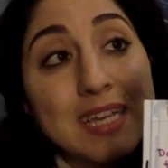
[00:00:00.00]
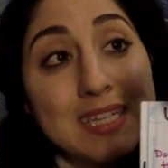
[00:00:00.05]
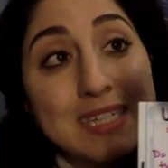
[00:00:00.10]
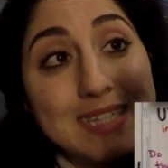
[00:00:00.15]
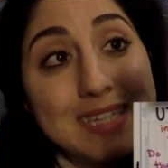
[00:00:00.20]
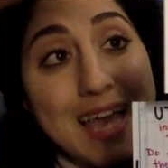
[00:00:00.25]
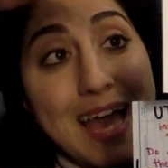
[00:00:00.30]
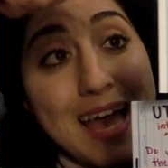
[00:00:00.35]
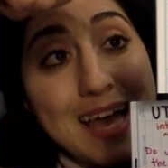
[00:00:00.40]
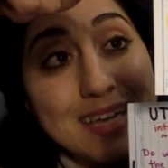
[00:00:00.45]

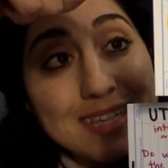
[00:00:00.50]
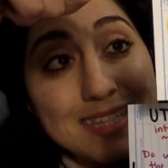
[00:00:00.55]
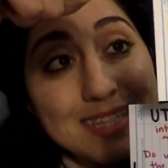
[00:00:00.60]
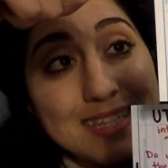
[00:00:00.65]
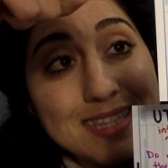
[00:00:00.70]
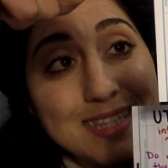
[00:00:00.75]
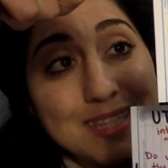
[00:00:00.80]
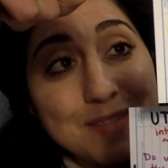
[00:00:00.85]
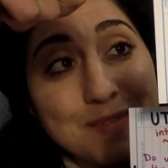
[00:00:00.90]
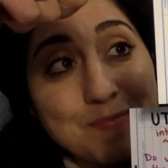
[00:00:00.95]

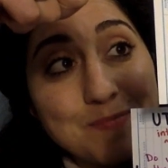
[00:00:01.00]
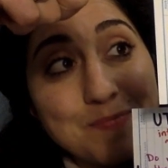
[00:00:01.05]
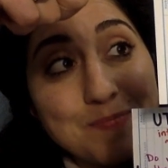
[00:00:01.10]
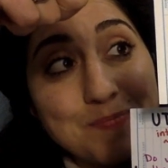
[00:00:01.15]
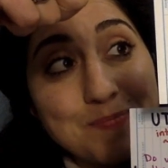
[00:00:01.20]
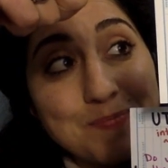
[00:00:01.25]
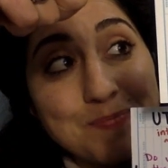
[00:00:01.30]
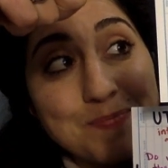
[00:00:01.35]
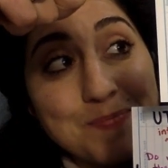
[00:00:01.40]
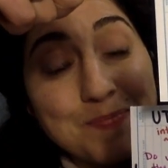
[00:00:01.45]
yes,
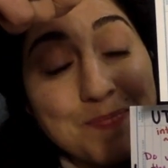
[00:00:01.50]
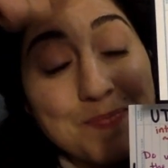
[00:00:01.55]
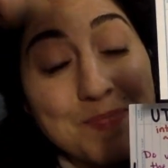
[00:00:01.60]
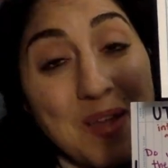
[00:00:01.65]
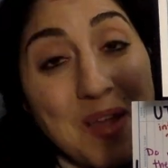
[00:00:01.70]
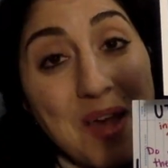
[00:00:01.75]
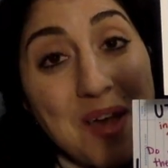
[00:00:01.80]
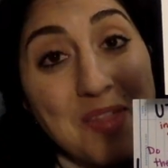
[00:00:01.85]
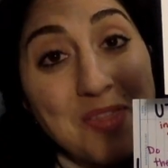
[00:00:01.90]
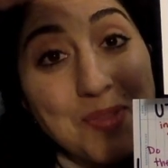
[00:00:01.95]

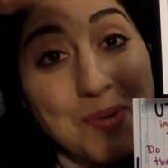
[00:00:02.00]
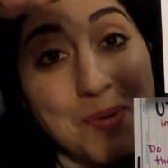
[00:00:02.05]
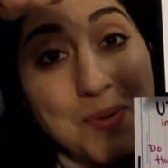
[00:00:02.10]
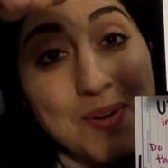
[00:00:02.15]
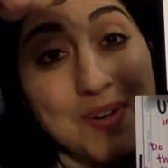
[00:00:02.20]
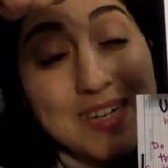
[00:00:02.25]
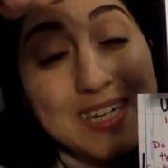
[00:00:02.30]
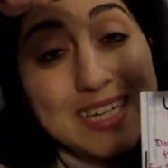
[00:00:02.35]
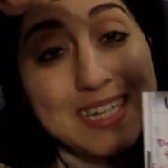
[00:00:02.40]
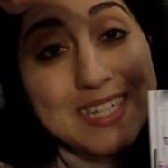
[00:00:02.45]

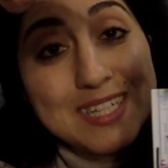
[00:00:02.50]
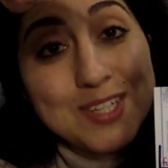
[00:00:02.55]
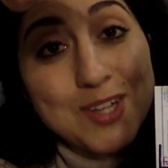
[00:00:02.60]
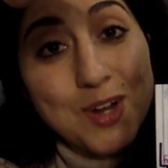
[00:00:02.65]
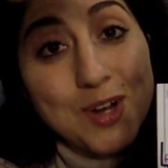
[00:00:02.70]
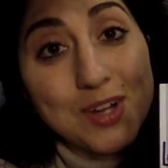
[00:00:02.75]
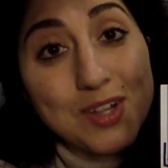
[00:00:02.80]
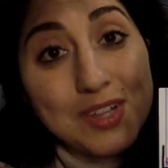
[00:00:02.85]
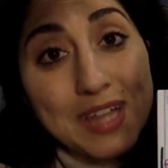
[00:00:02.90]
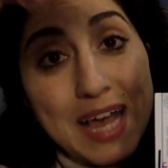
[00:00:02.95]
authorities are
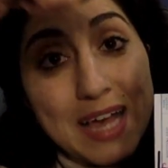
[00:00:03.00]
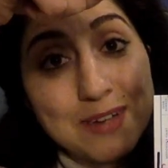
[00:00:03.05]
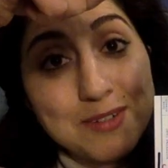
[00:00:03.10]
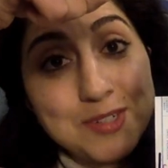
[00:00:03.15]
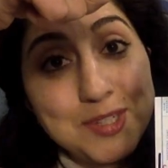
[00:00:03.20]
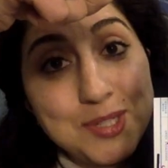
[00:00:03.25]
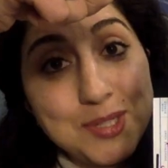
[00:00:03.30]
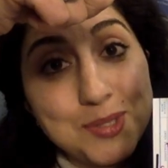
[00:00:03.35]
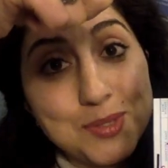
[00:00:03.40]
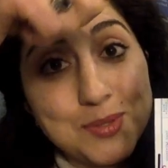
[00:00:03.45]
allowed
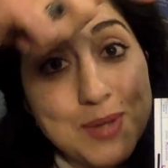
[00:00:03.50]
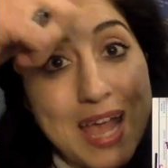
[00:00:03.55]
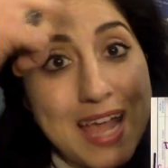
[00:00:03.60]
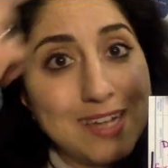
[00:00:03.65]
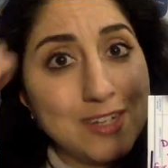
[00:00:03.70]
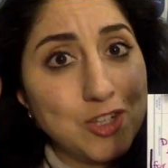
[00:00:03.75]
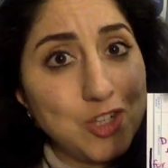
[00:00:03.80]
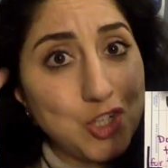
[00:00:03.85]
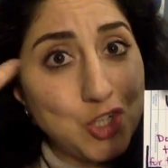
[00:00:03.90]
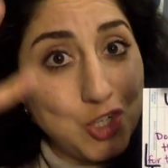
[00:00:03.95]
to
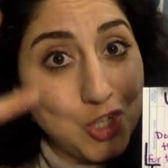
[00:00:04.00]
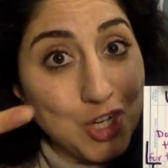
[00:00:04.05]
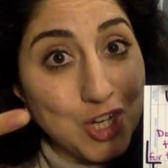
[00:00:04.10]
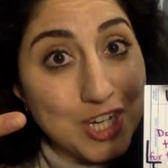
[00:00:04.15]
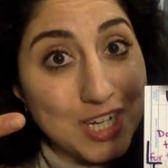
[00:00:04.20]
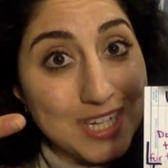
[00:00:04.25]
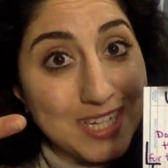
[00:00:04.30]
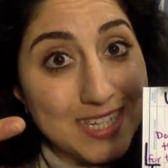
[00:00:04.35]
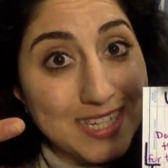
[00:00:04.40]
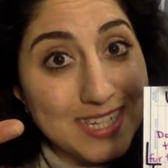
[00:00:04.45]
and
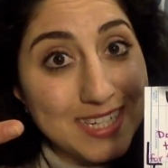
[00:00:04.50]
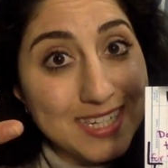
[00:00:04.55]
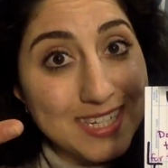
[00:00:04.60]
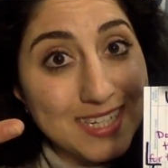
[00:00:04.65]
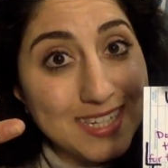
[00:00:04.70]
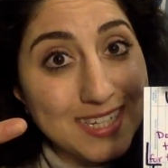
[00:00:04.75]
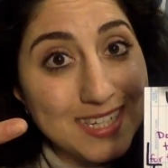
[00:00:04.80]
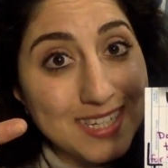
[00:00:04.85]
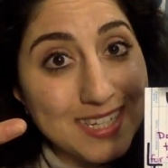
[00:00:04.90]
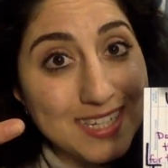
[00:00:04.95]
should
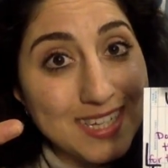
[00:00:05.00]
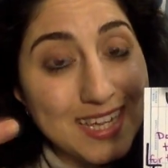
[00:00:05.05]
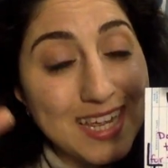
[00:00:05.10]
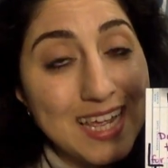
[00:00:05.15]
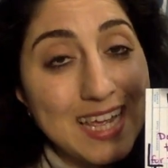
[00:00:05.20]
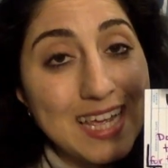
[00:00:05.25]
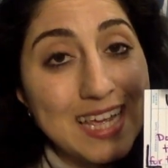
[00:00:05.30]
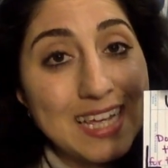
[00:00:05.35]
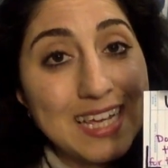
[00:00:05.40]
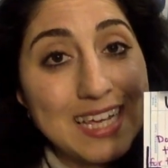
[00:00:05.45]

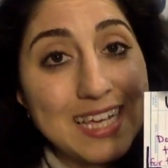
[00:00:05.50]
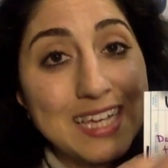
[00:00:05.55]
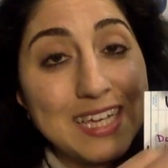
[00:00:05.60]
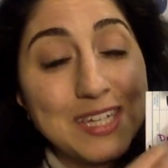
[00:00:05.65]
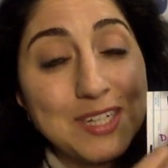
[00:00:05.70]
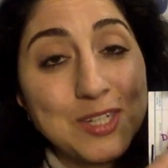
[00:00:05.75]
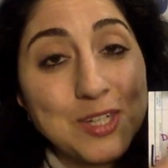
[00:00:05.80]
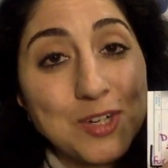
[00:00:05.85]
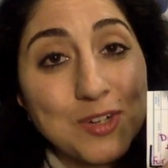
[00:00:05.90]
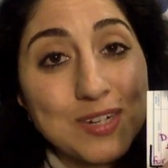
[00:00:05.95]

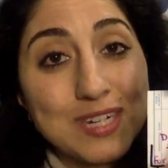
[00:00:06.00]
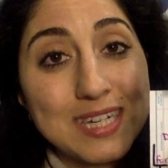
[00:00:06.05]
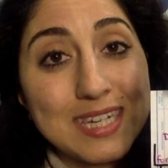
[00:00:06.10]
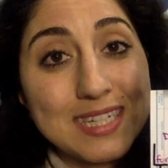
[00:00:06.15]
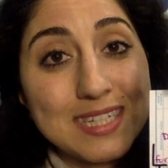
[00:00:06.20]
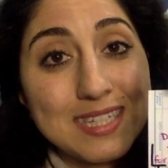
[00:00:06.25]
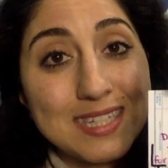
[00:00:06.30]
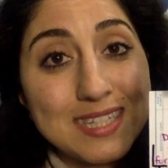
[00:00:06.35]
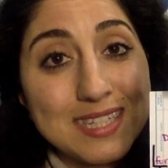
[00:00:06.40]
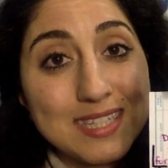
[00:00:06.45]

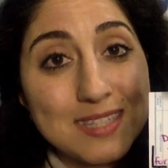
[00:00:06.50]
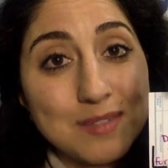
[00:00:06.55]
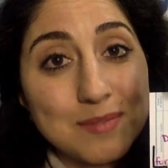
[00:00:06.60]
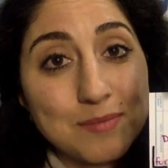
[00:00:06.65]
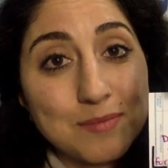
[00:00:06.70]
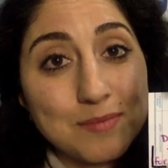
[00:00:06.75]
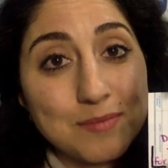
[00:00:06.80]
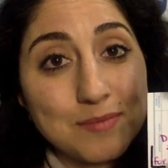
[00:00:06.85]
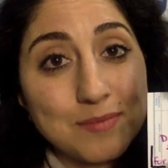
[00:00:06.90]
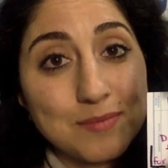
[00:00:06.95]
increase
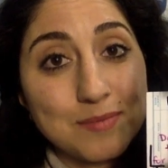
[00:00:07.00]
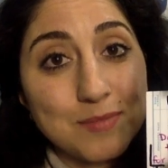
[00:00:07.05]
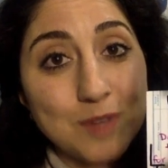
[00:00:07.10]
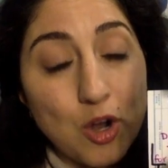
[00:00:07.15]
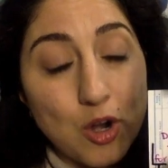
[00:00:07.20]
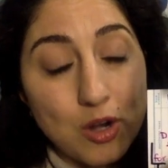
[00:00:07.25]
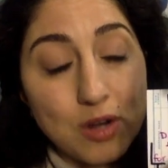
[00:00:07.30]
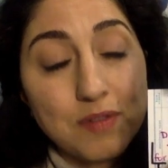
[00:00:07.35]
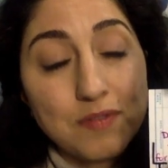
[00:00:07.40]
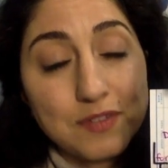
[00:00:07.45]

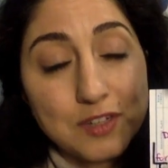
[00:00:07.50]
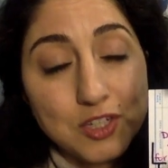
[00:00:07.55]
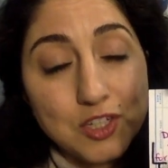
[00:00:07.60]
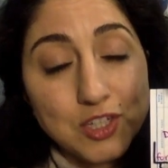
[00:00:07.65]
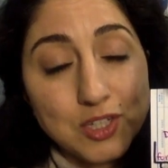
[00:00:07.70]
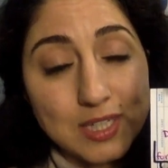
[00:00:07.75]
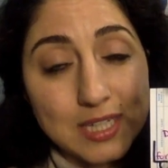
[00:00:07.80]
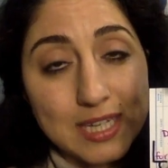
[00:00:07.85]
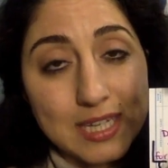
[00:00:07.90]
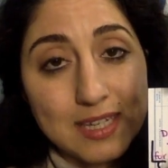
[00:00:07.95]

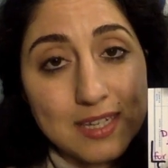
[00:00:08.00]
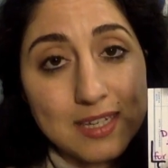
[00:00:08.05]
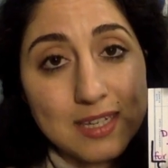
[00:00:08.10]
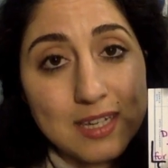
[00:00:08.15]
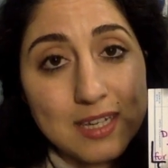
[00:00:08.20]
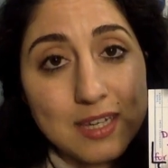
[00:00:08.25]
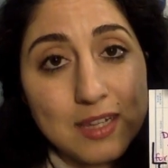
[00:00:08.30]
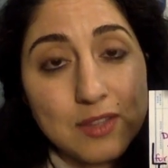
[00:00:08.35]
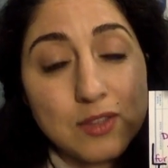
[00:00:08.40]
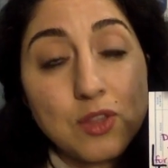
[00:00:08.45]
artificially
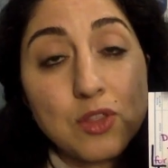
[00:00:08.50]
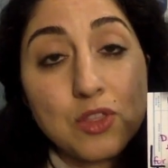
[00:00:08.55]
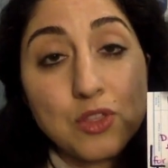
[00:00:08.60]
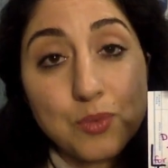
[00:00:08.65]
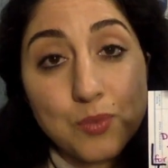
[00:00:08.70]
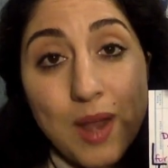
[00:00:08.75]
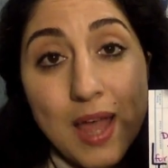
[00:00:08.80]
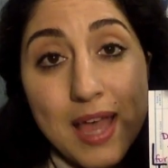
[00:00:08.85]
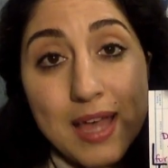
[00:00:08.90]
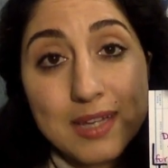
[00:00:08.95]
the
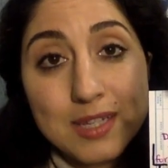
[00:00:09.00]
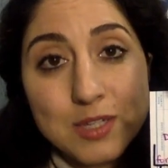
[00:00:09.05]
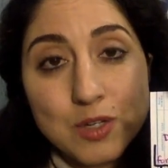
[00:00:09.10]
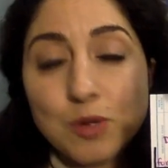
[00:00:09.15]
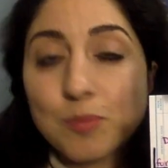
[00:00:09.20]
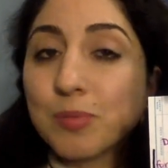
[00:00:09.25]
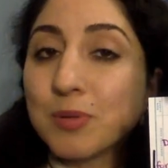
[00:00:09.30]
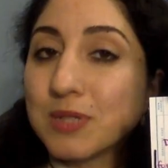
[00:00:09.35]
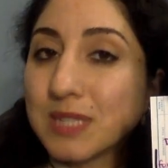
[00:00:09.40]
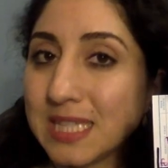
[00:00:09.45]
threat or
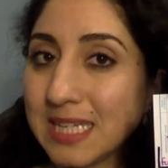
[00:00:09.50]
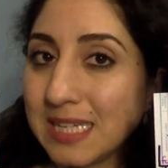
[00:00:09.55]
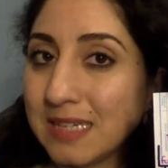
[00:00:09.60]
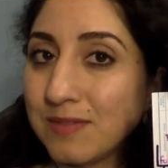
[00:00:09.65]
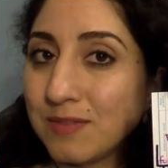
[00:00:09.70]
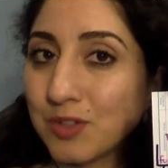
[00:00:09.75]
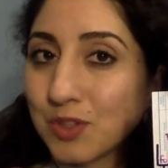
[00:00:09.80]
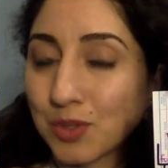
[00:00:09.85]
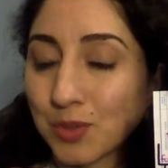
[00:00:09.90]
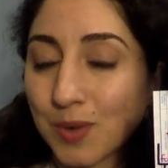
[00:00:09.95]

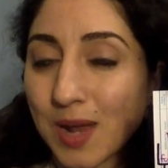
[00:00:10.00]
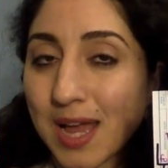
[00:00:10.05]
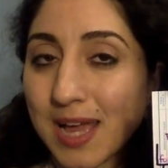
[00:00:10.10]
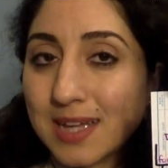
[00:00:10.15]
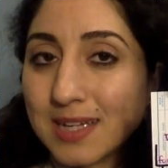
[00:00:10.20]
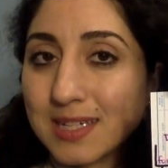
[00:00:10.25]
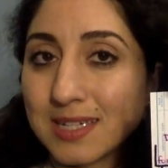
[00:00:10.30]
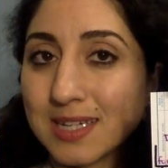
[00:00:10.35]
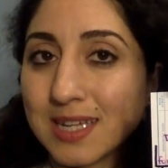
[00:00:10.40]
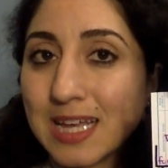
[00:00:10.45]
perceived
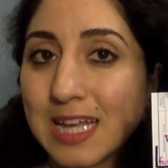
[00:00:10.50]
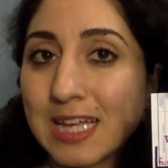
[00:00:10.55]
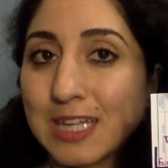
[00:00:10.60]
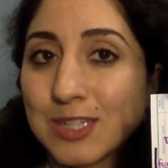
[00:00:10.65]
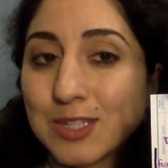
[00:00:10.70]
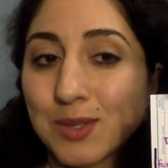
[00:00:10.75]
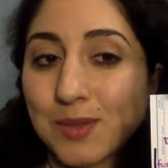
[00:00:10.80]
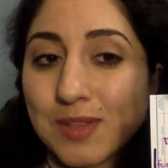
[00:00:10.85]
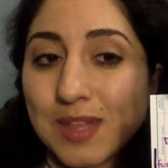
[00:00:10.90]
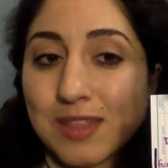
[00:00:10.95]
threat
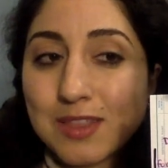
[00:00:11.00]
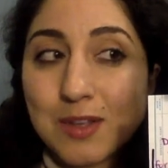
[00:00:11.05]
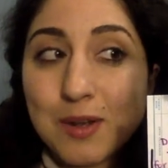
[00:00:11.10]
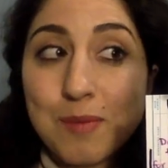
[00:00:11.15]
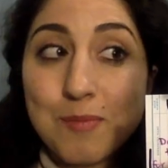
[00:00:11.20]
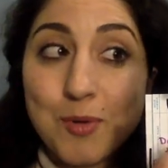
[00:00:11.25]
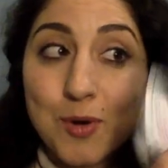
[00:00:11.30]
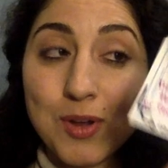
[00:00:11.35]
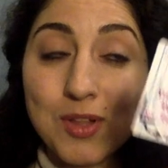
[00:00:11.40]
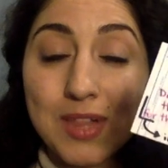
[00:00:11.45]
so that they're
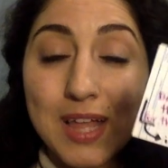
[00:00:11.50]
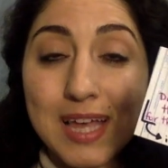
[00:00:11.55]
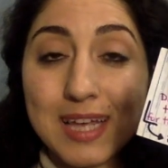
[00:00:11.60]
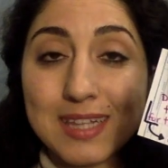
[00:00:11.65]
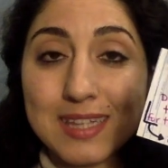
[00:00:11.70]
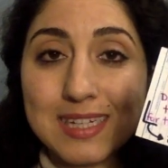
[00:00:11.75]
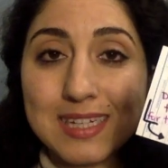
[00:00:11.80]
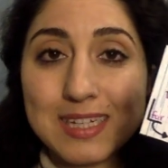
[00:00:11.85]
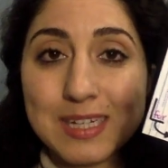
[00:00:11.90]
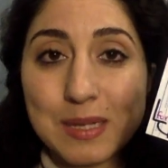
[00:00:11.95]
more
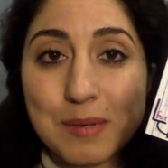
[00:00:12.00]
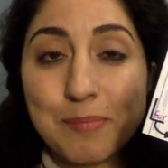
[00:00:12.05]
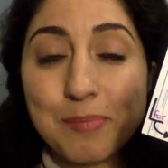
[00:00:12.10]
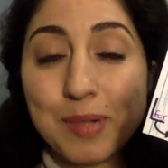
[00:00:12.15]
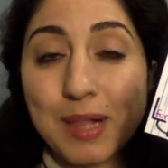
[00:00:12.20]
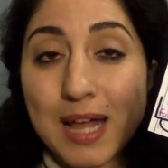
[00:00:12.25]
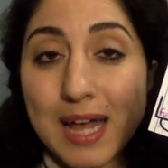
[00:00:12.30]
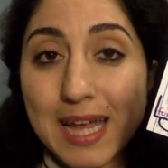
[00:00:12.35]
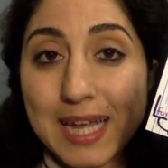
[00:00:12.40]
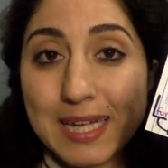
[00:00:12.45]
likely to
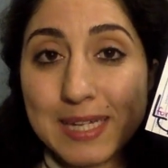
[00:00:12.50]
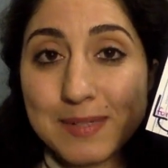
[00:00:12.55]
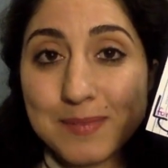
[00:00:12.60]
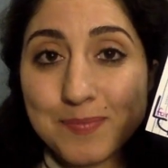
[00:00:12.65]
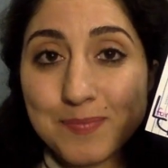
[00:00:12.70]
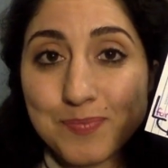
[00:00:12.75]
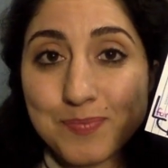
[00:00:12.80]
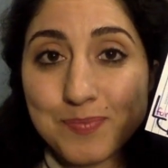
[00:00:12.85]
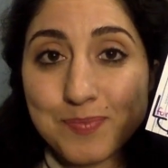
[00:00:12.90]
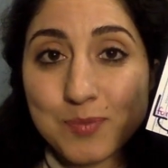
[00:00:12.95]
comply
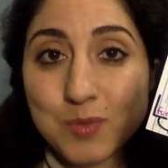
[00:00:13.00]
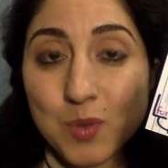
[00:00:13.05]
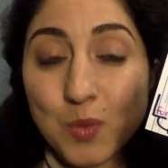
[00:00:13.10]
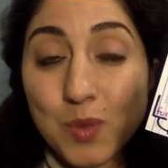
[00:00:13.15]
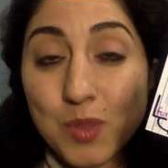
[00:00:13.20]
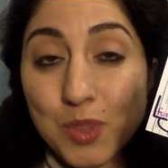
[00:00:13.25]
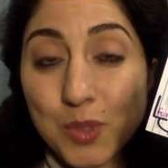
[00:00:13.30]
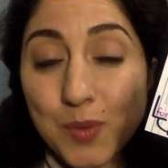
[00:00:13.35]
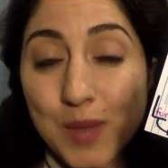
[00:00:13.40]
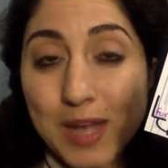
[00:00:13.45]
with
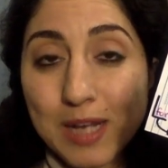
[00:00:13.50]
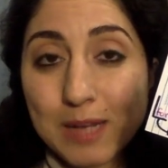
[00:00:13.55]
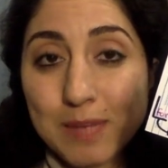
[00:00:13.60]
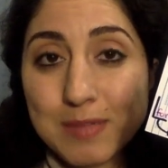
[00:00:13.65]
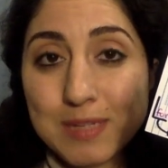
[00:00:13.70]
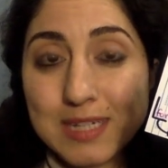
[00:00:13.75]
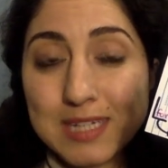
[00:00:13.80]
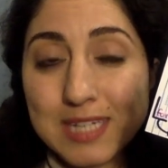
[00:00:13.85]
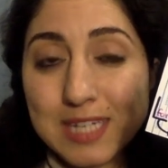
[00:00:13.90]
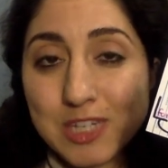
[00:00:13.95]
the
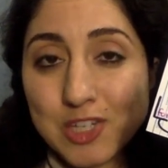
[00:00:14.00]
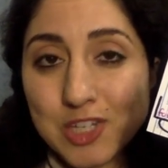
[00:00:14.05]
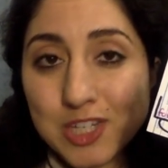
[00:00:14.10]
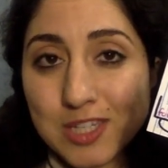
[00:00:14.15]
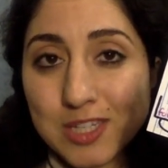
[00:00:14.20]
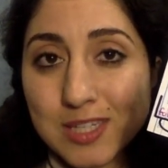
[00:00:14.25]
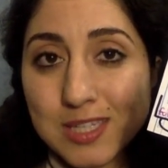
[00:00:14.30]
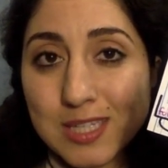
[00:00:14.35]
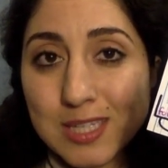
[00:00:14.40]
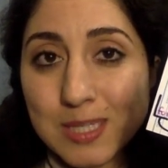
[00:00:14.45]
recommendations.